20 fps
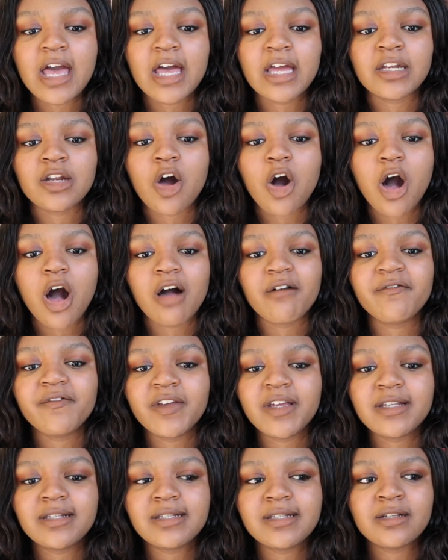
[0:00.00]
an
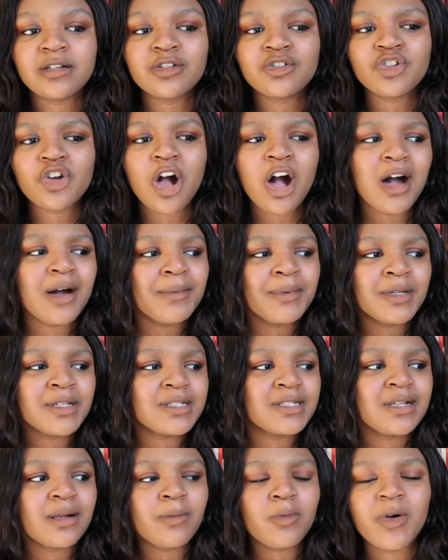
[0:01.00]
office job
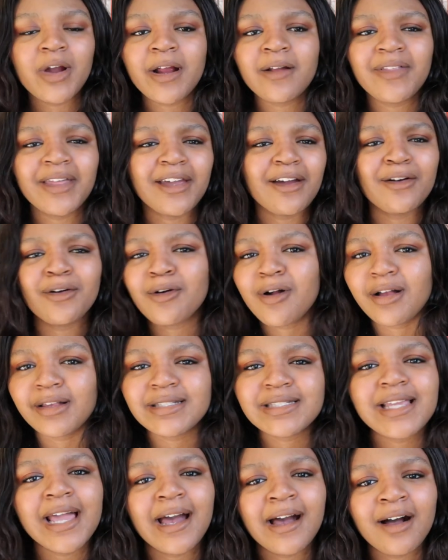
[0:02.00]
somewhere like
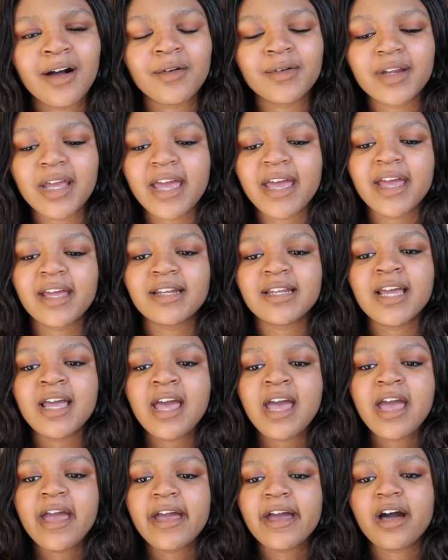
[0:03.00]
across town. And
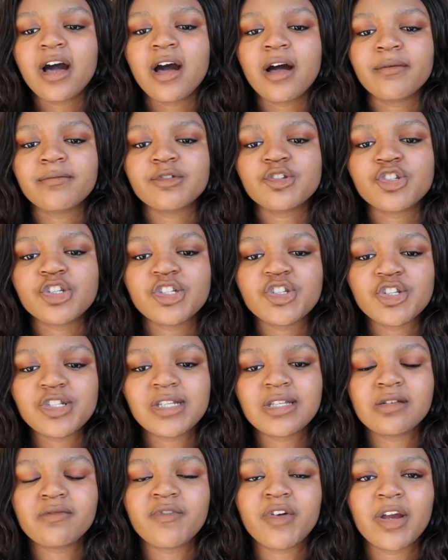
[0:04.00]
she just
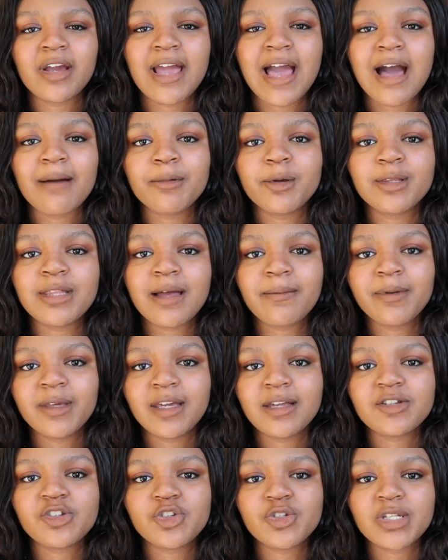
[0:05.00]
isn't very happy with that
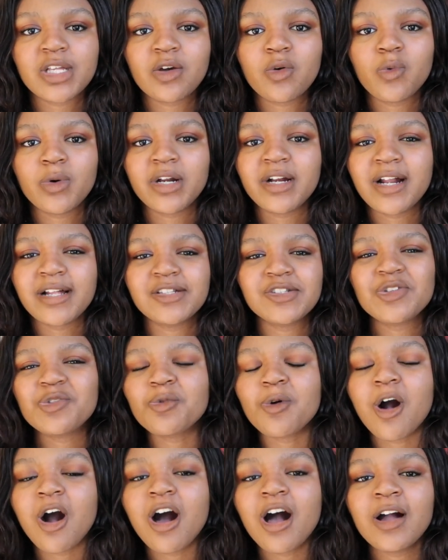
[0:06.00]
because she's like, what did I do
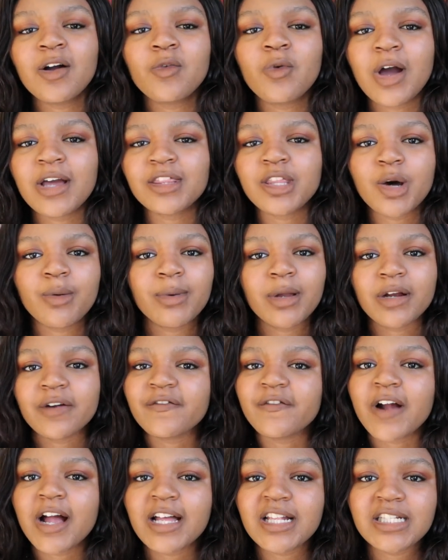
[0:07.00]
wrong? I thought we were
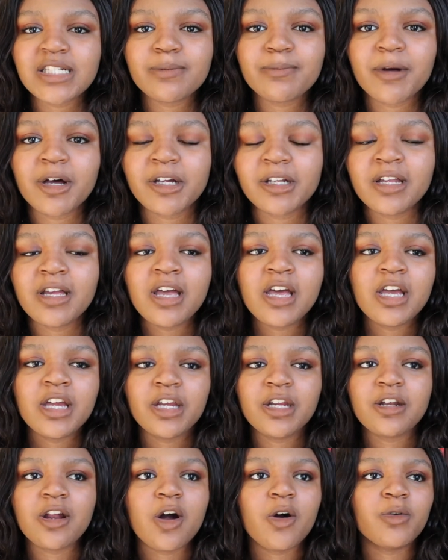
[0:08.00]
friends. But
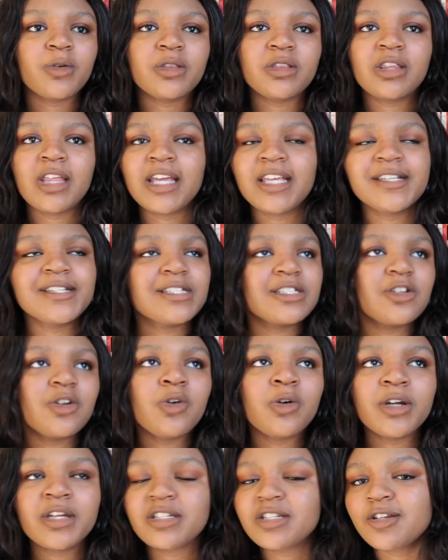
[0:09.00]
you know, they
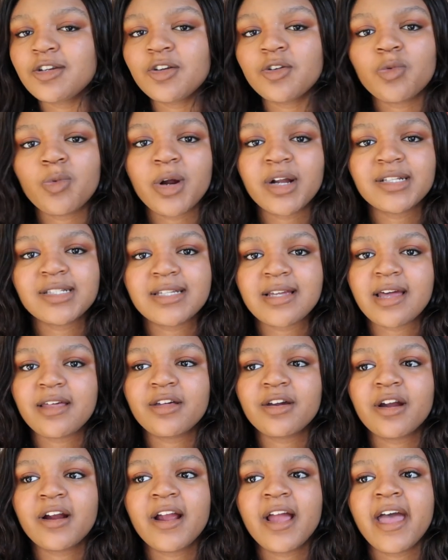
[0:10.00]
still continue to work
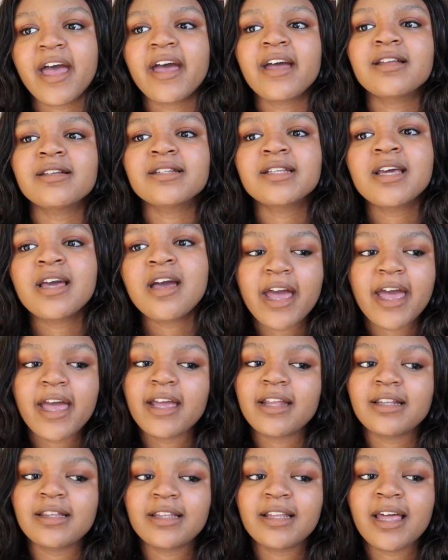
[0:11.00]
together. And
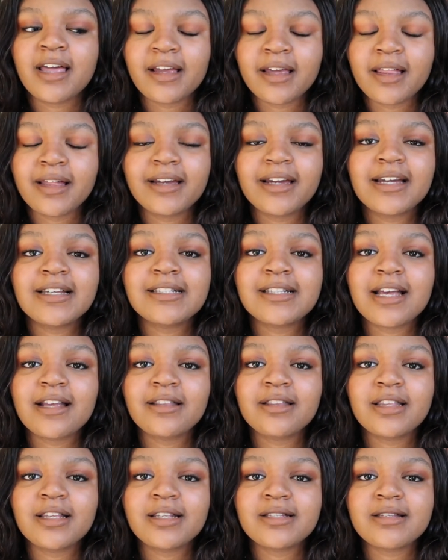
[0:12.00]
yeah, like I
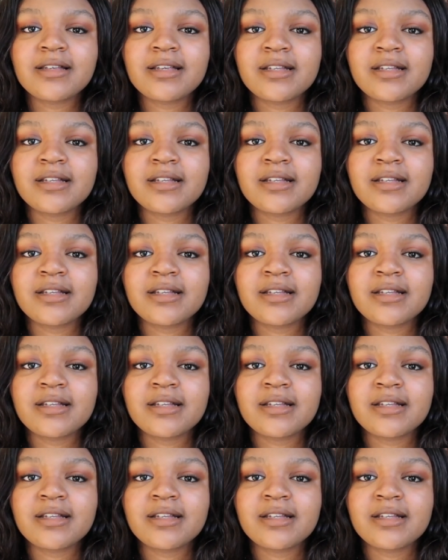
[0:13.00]
said, this